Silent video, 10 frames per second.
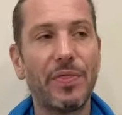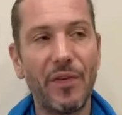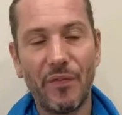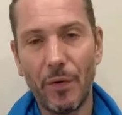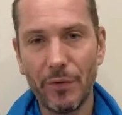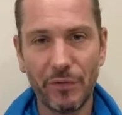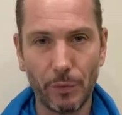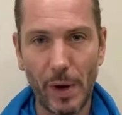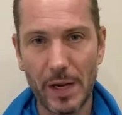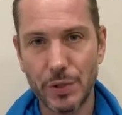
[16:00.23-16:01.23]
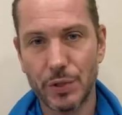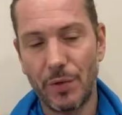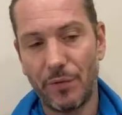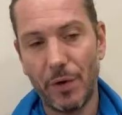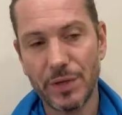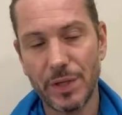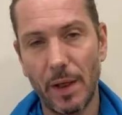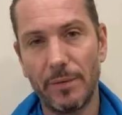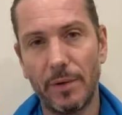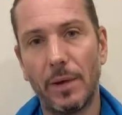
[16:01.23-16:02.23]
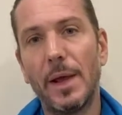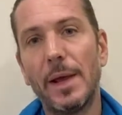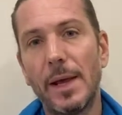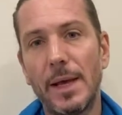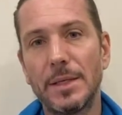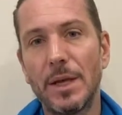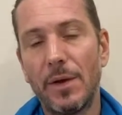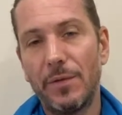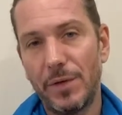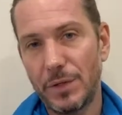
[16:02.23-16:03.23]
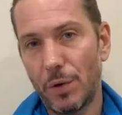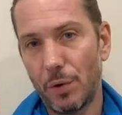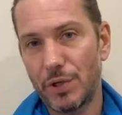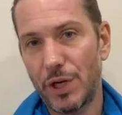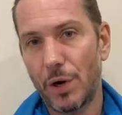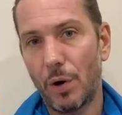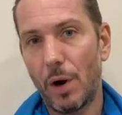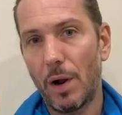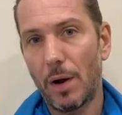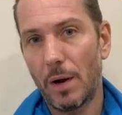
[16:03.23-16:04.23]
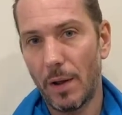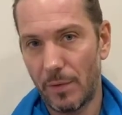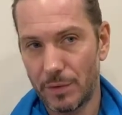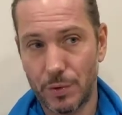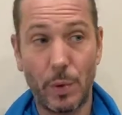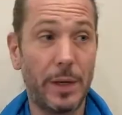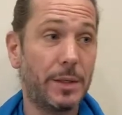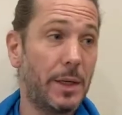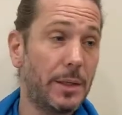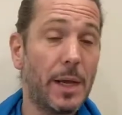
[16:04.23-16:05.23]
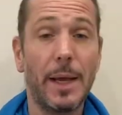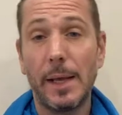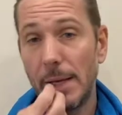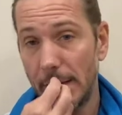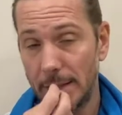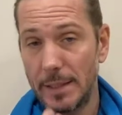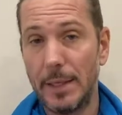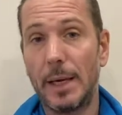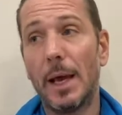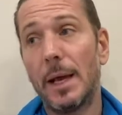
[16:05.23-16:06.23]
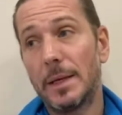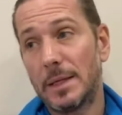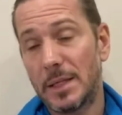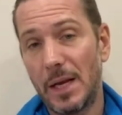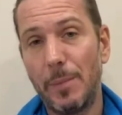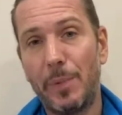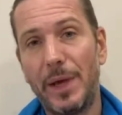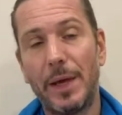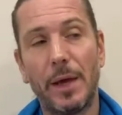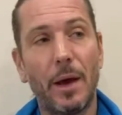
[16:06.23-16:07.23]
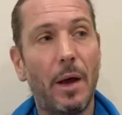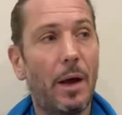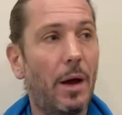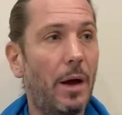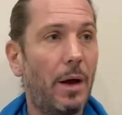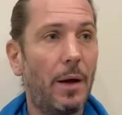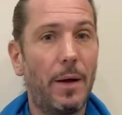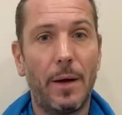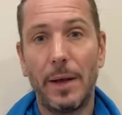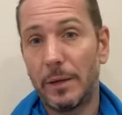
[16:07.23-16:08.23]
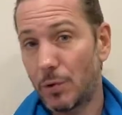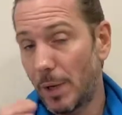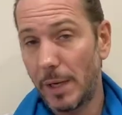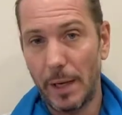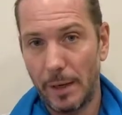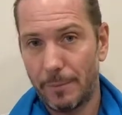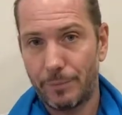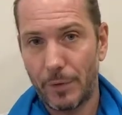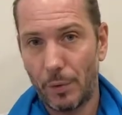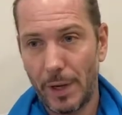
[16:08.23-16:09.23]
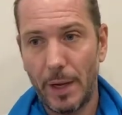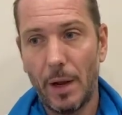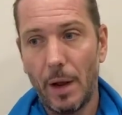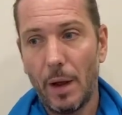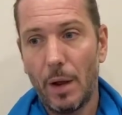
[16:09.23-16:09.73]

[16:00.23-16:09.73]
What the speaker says: the first range, the first level is physiological levels. What is it? Eating, sleeping, drinking. Okay,